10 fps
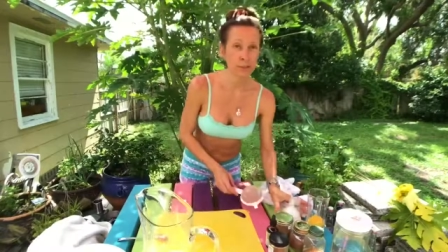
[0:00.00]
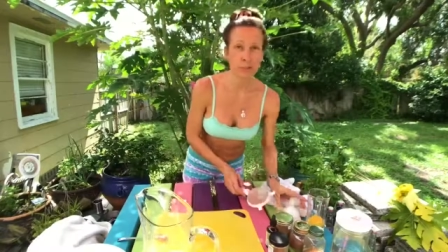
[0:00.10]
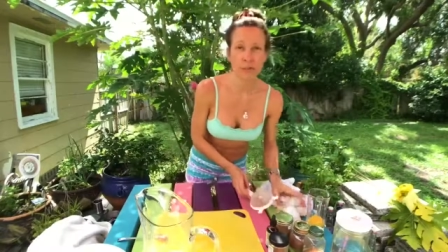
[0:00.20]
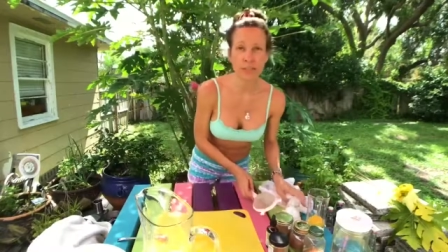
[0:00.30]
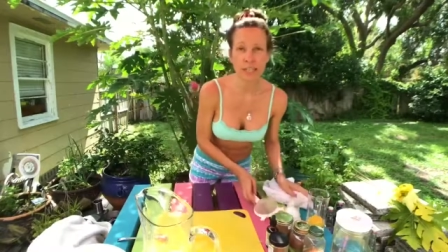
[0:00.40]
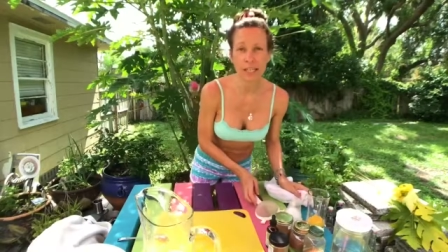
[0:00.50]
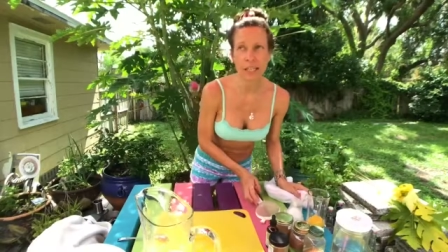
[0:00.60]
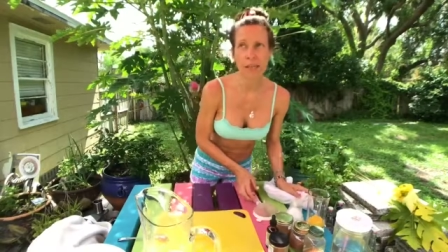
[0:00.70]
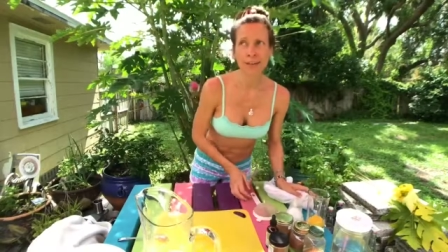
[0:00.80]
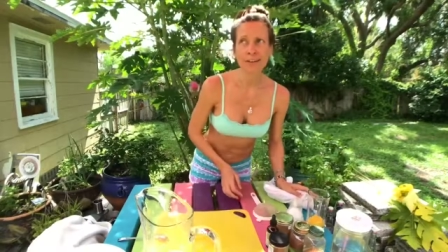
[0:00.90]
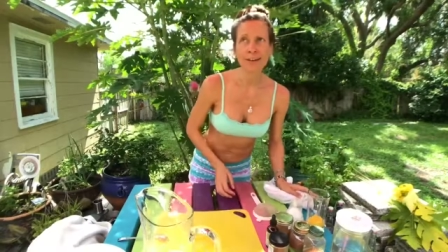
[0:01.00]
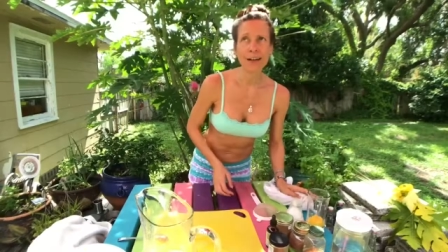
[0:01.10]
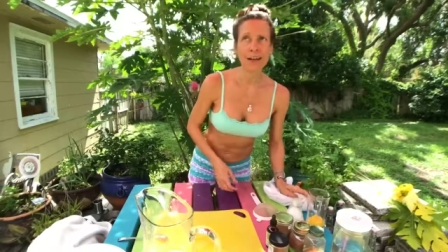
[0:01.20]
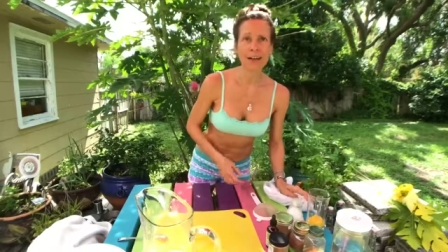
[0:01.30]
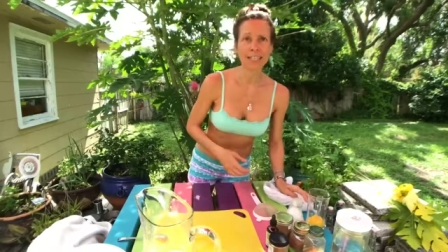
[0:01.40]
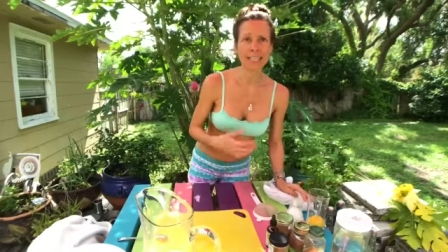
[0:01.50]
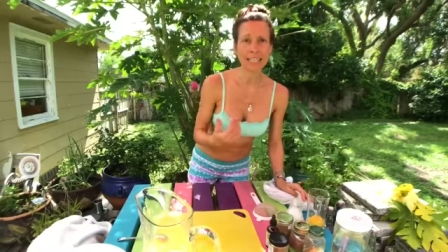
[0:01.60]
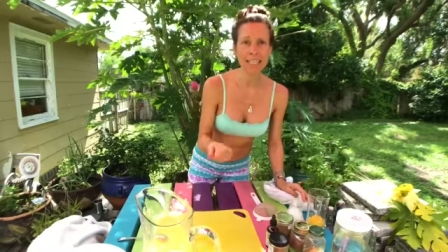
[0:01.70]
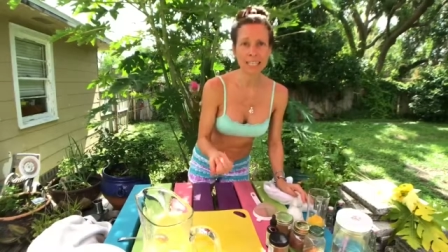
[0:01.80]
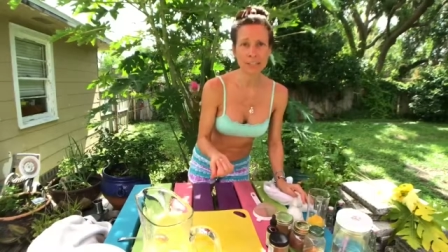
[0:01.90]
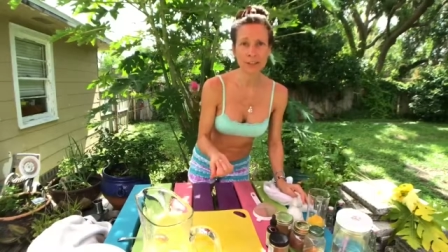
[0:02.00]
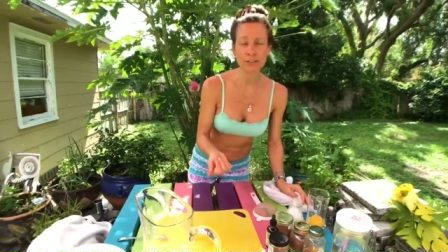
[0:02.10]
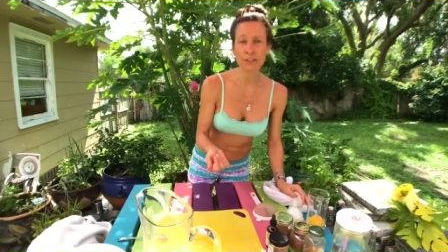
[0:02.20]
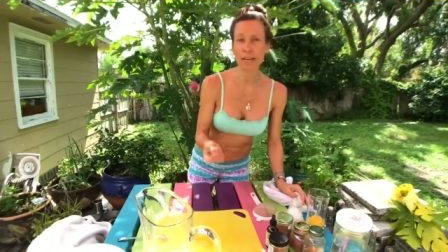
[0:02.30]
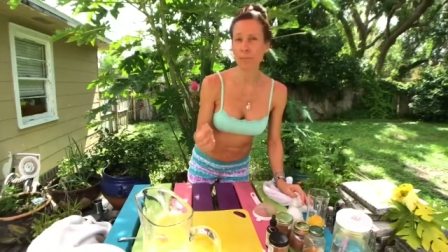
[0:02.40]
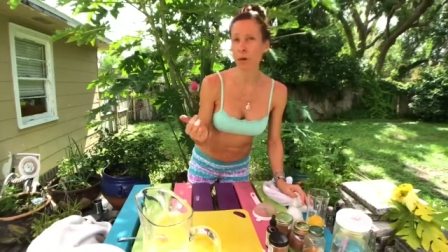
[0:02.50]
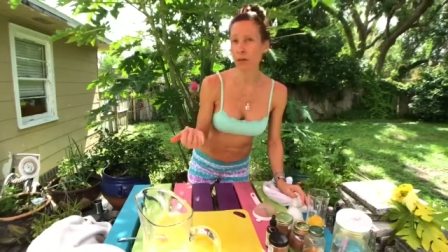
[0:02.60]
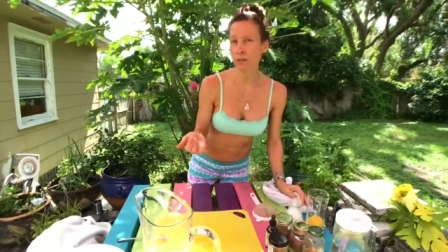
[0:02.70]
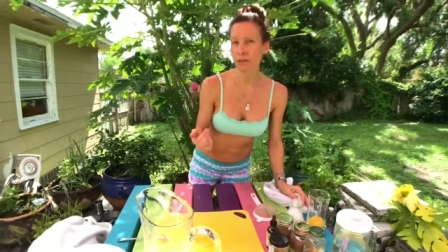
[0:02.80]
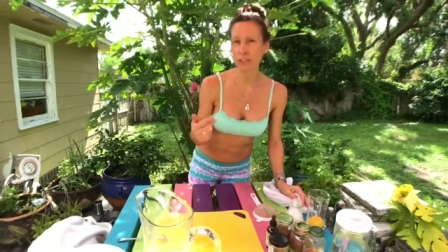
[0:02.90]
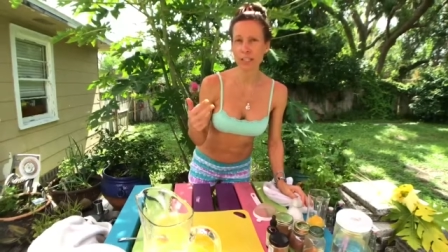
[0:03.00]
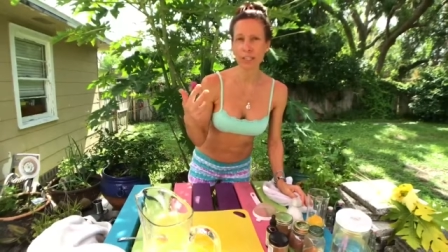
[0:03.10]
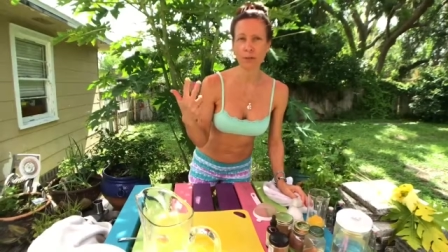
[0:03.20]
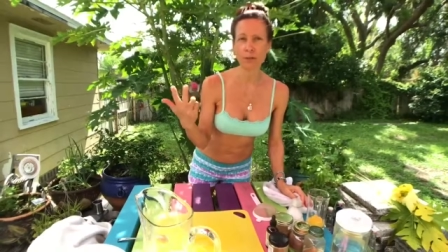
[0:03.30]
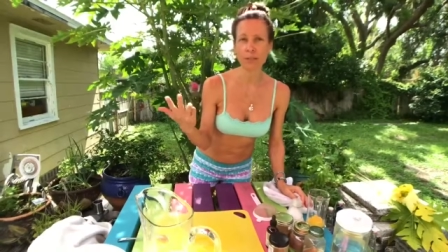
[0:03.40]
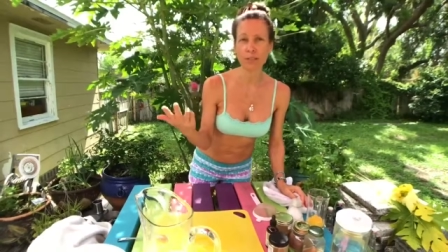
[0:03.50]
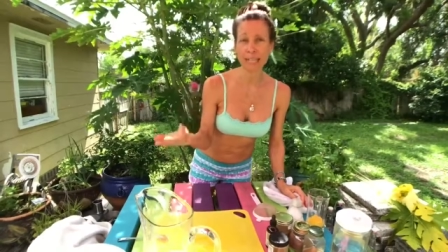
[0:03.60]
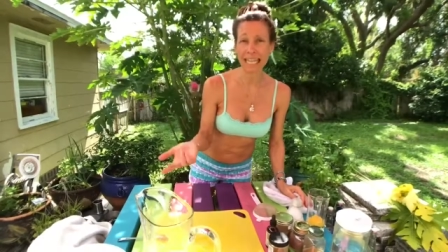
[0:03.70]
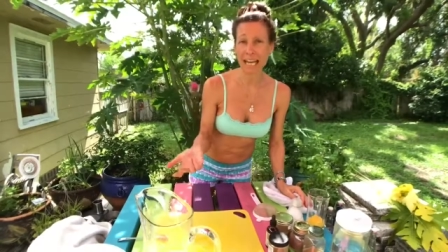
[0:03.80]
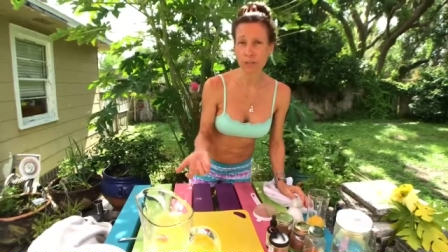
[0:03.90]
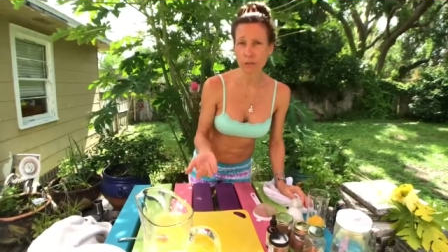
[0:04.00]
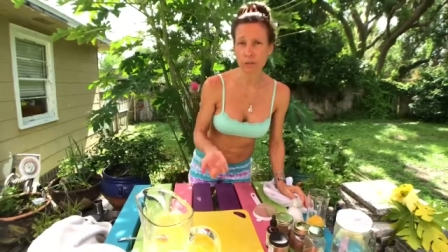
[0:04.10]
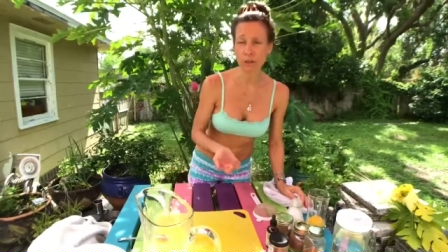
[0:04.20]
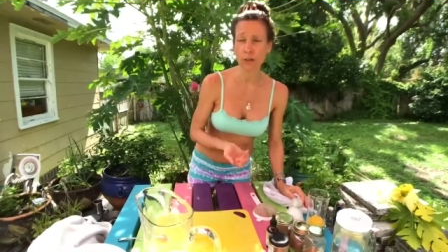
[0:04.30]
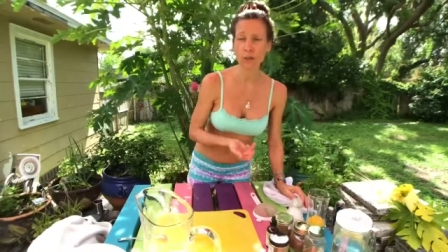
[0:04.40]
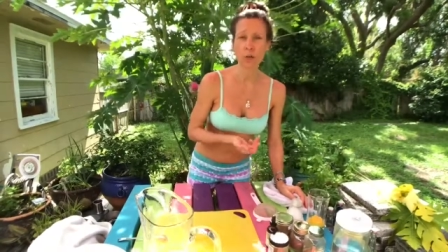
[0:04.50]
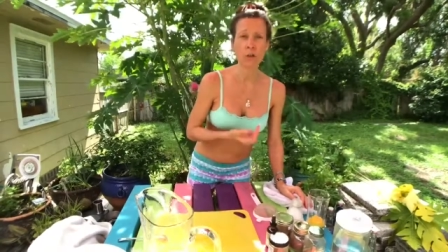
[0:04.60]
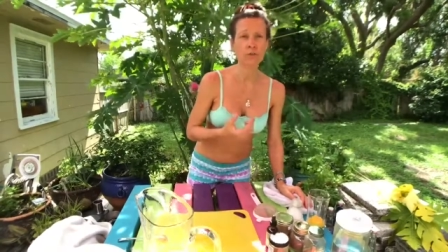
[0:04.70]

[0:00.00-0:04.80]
using uh, chelators like parsley or cilantro,